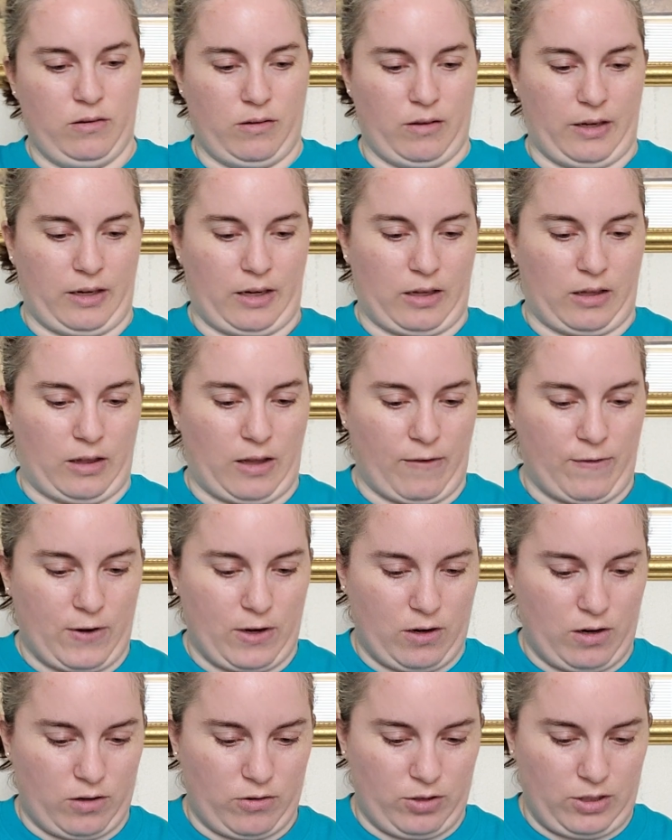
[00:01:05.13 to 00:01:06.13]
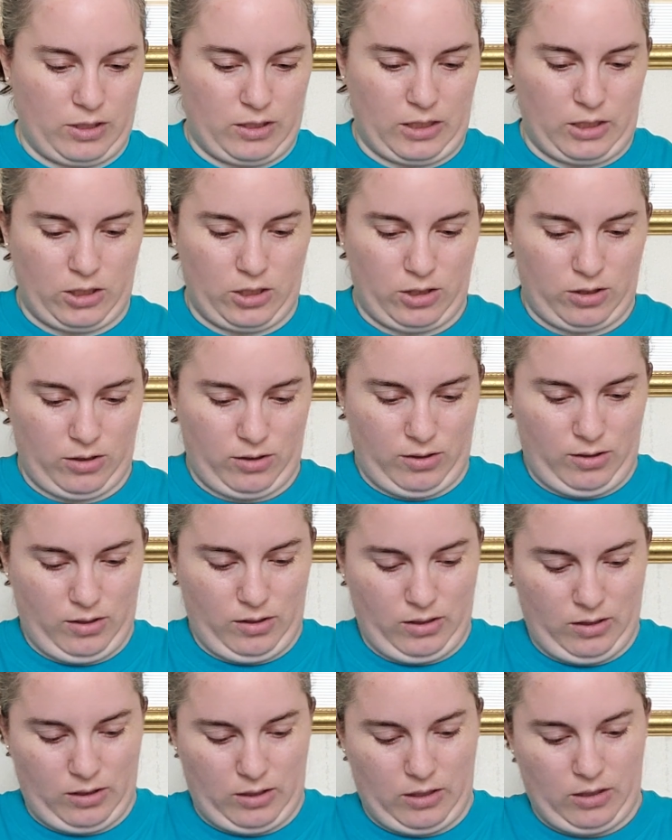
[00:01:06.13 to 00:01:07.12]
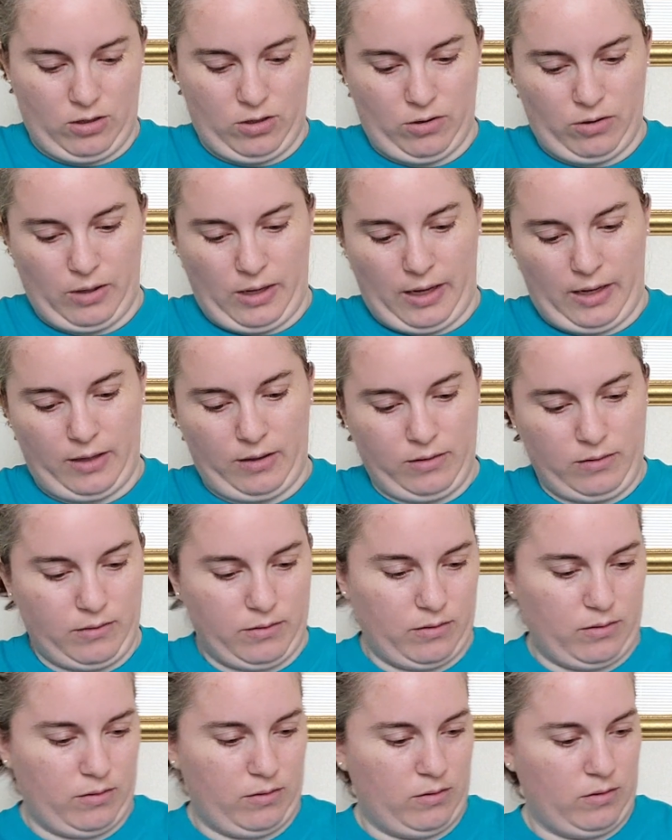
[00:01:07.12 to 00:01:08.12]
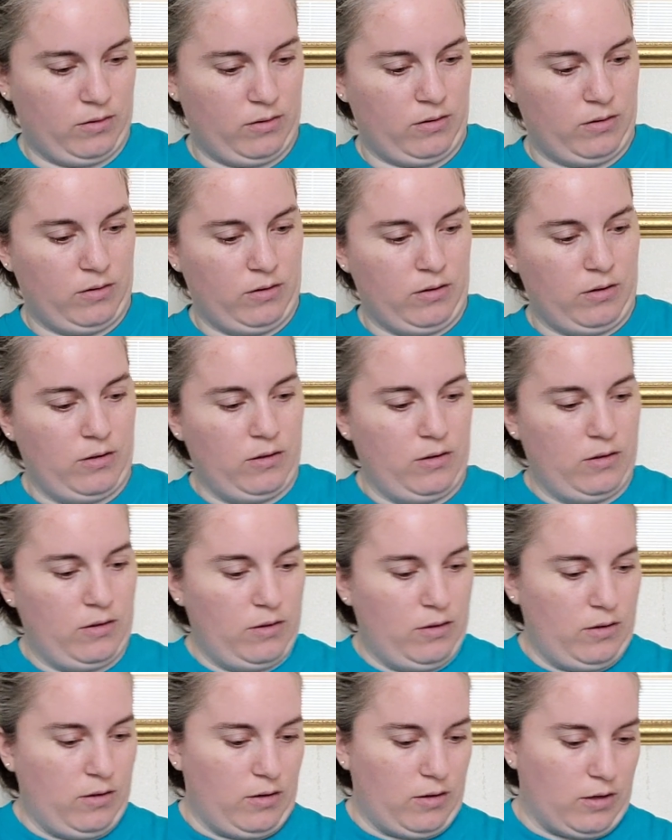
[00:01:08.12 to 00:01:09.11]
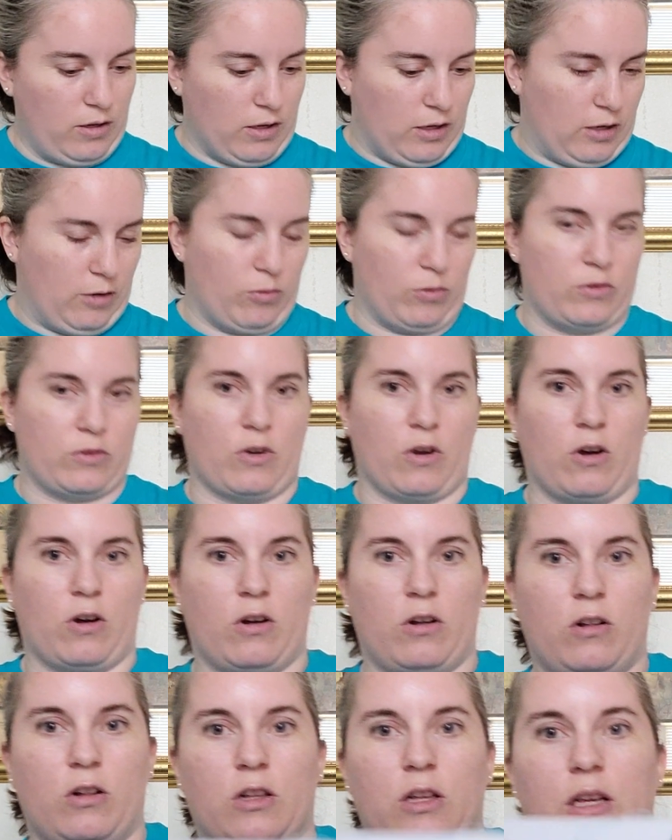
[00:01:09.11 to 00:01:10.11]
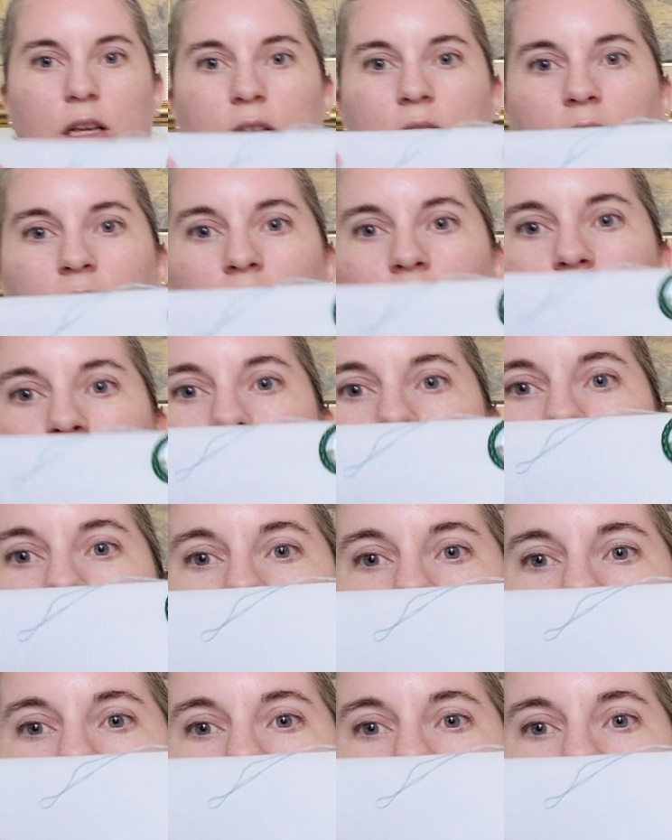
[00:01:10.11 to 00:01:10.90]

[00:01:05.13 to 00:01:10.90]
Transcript: like 1,100 stitches in 2 days. And it was all in